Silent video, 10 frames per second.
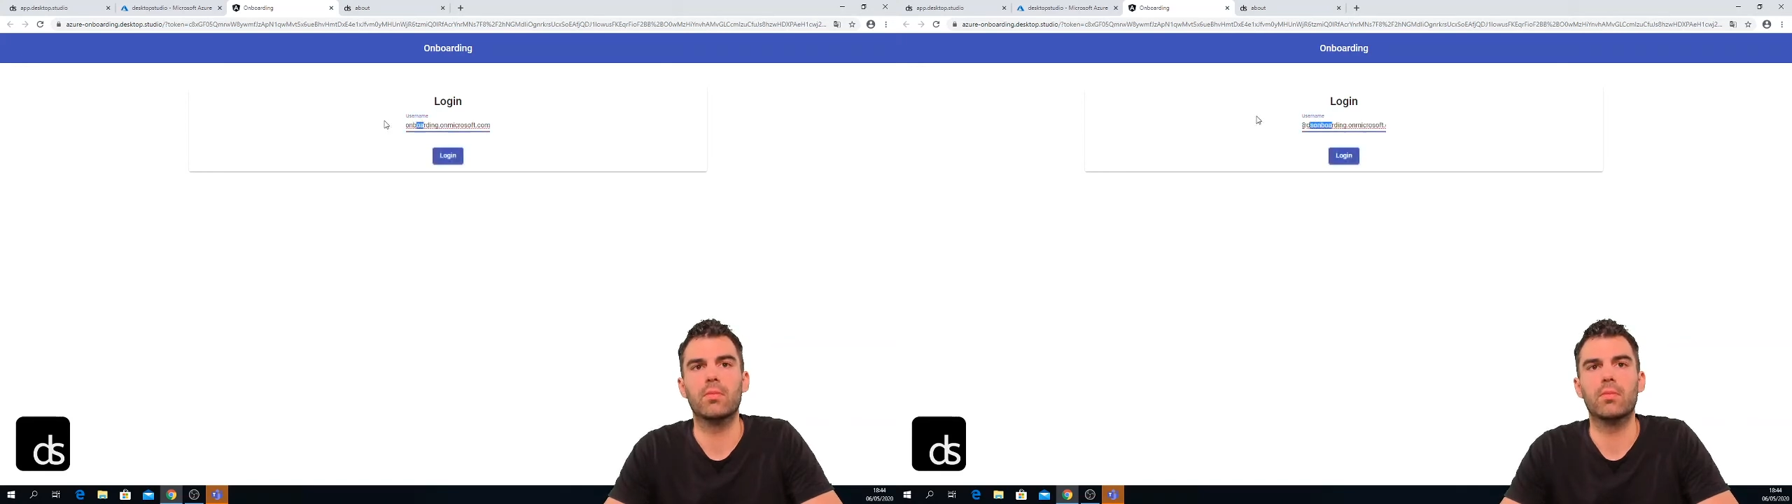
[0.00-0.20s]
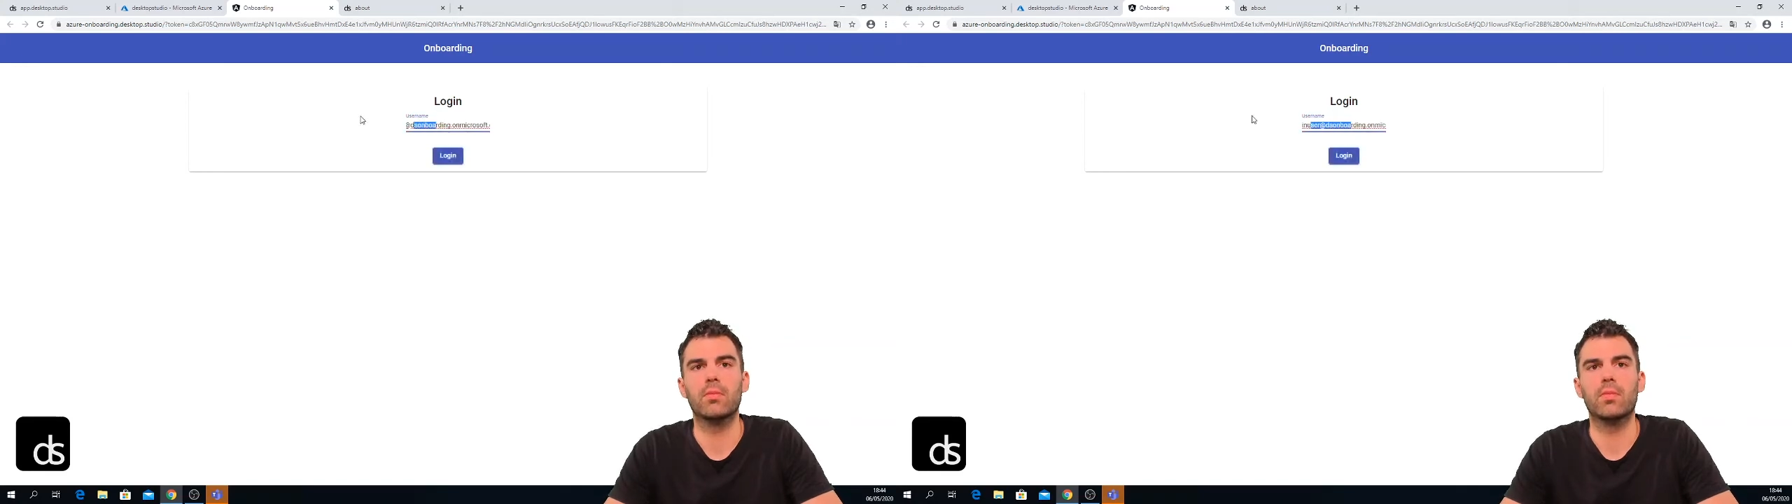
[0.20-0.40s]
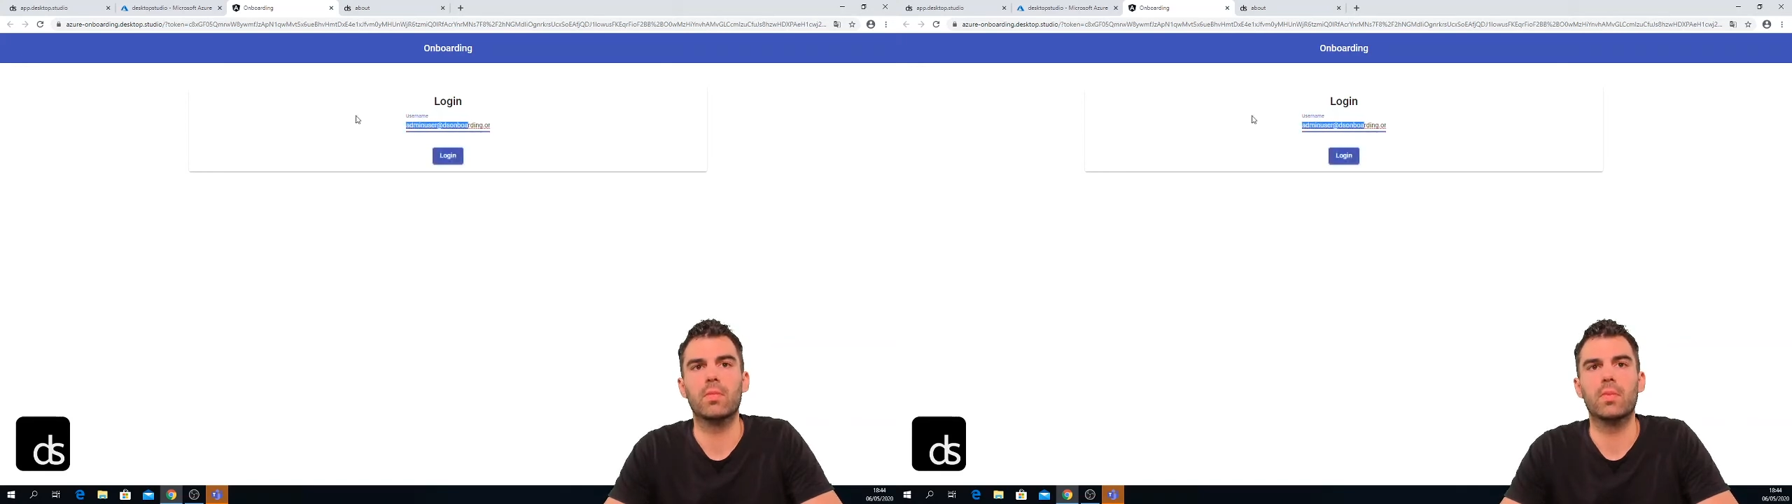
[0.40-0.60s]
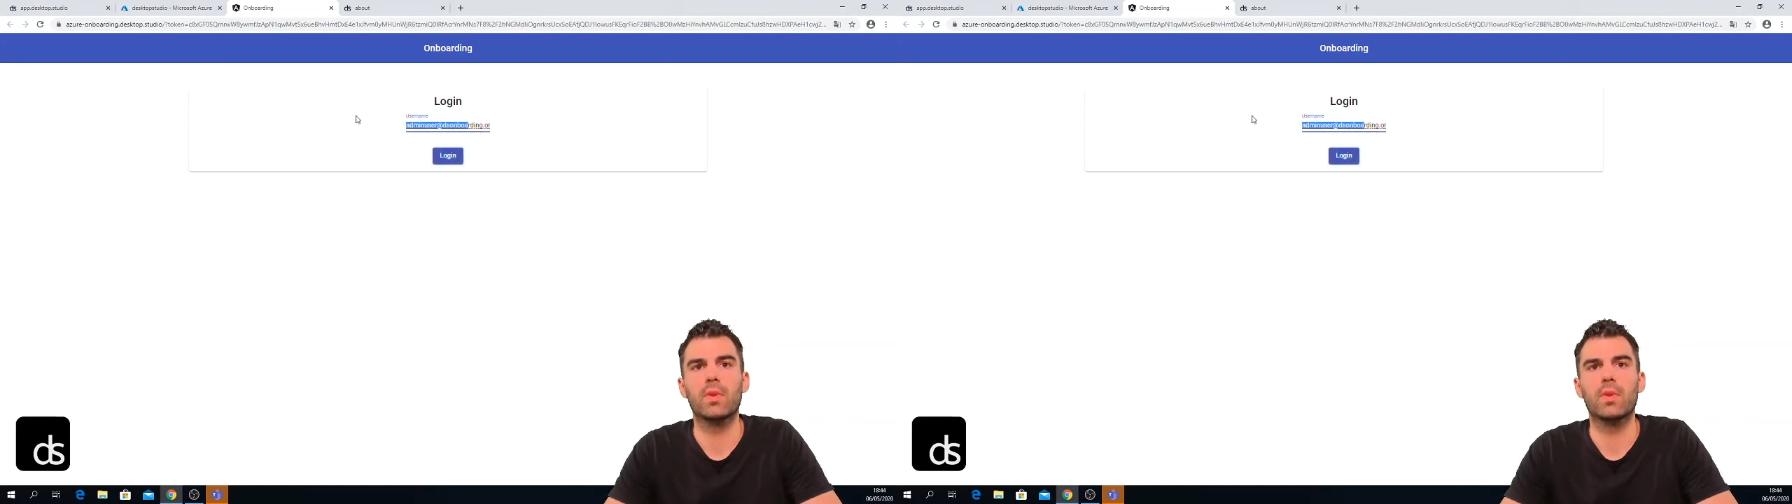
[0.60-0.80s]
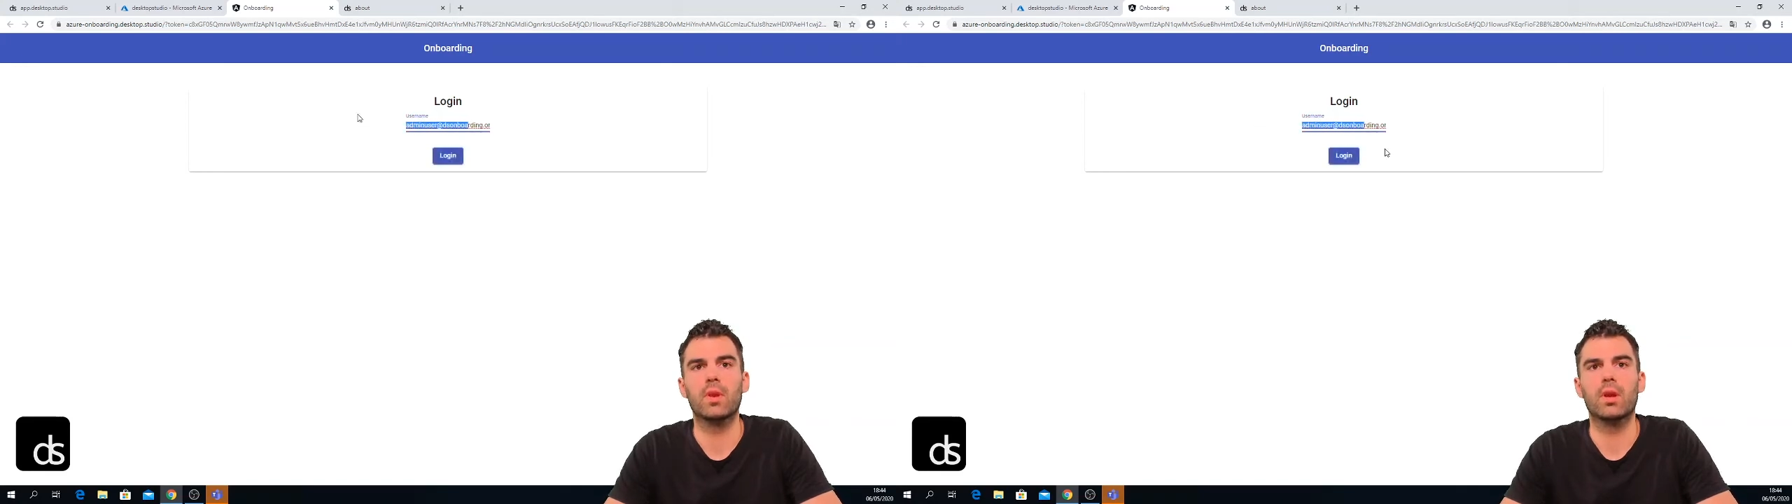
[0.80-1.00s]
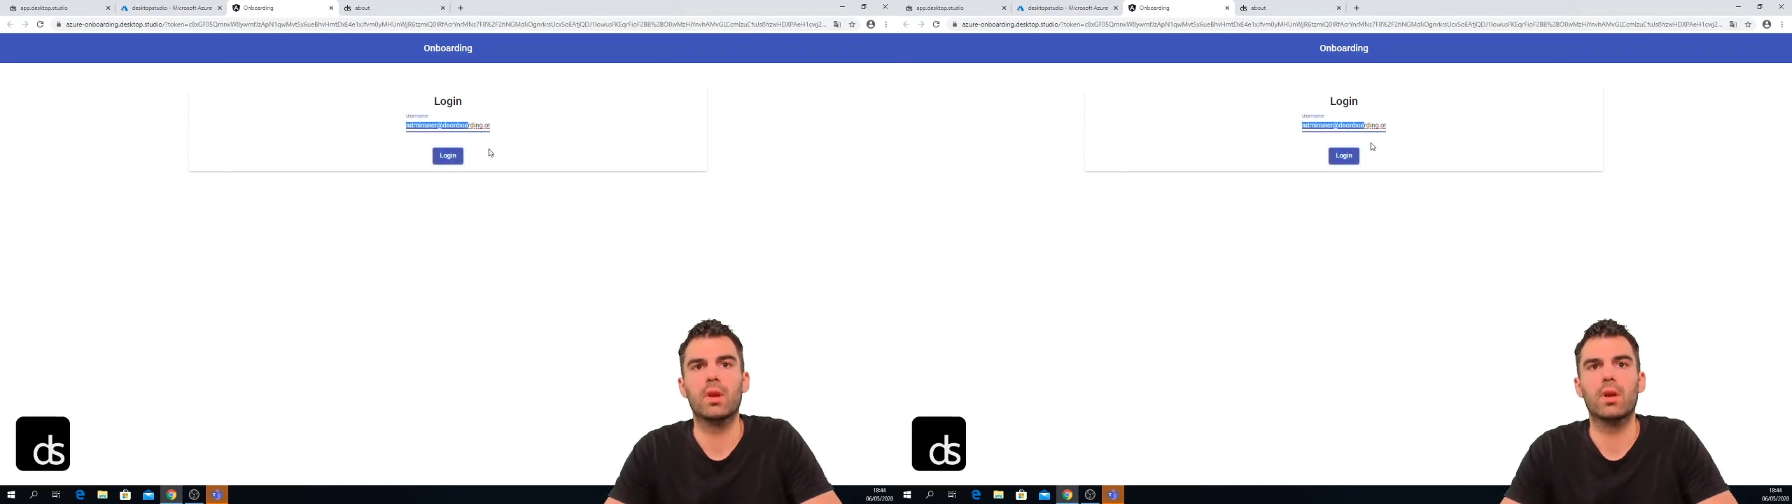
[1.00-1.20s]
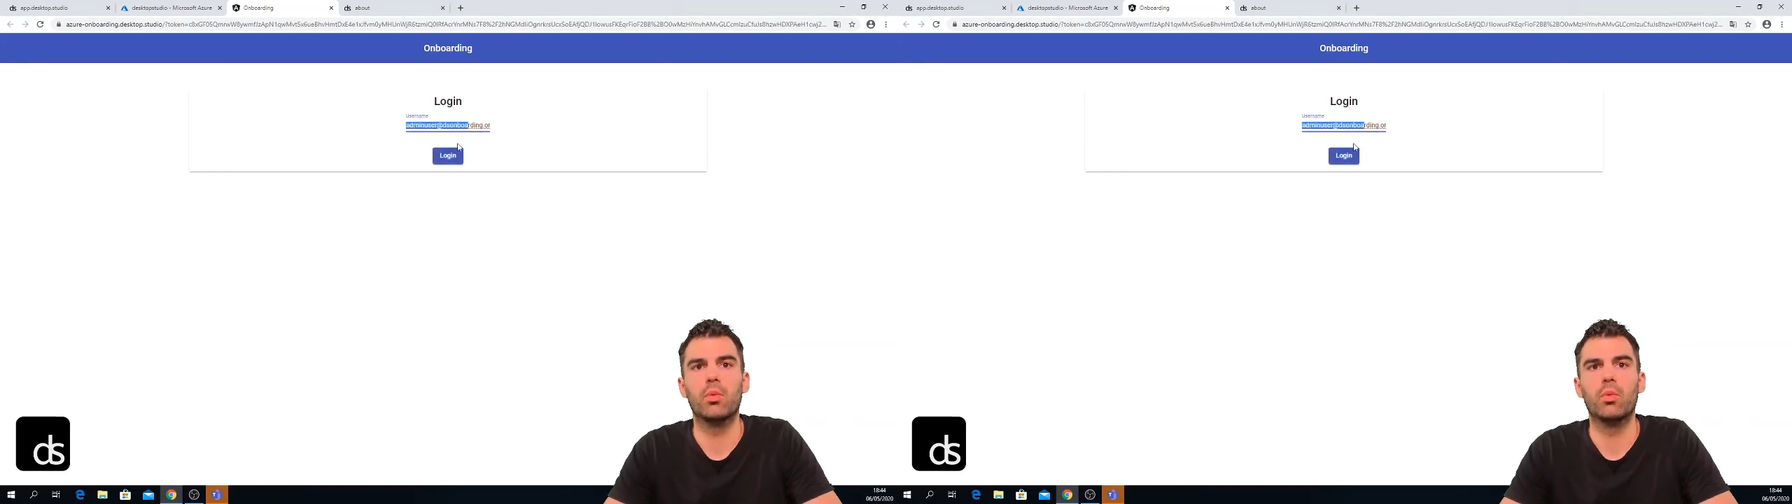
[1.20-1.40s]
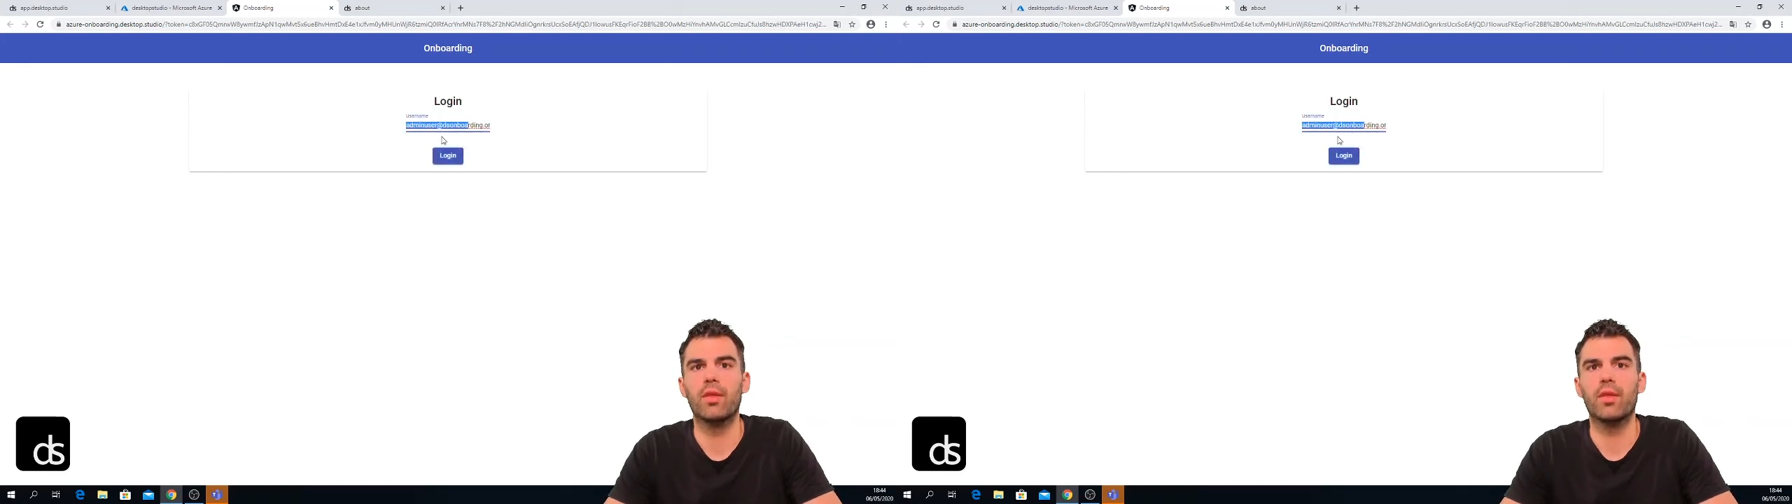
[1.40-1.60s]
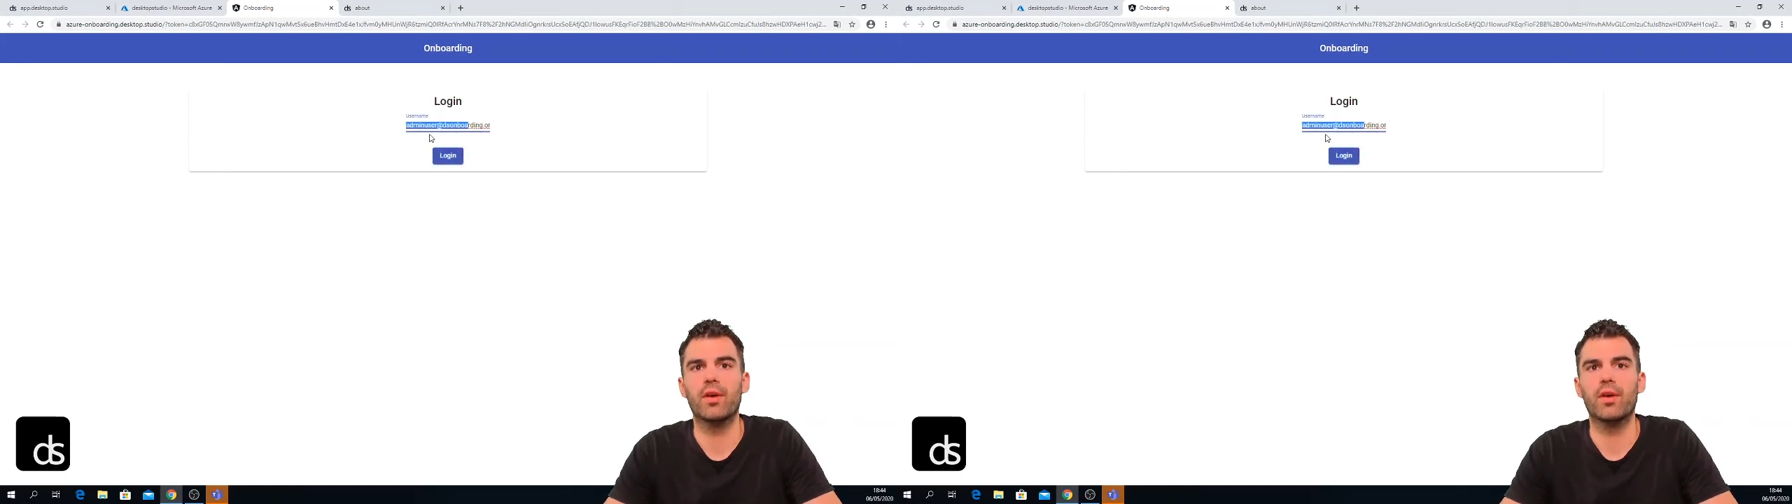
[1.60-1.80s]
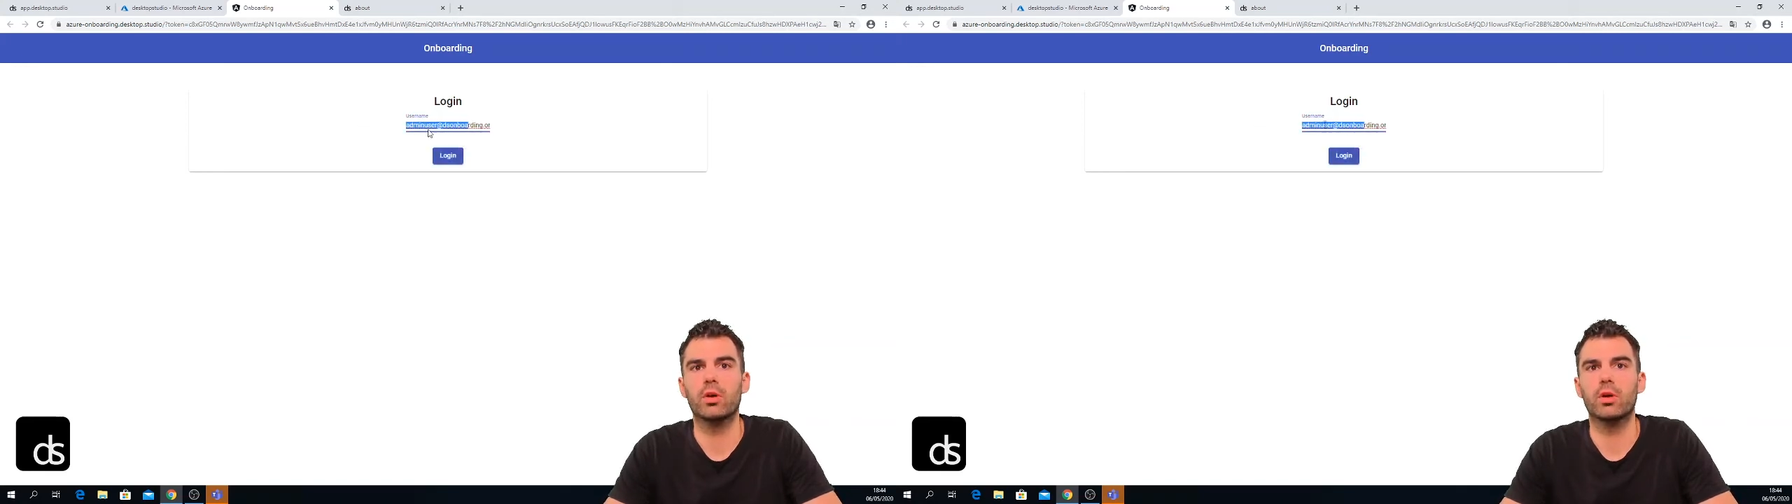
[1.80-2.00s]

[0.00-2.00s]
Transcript: our existing user,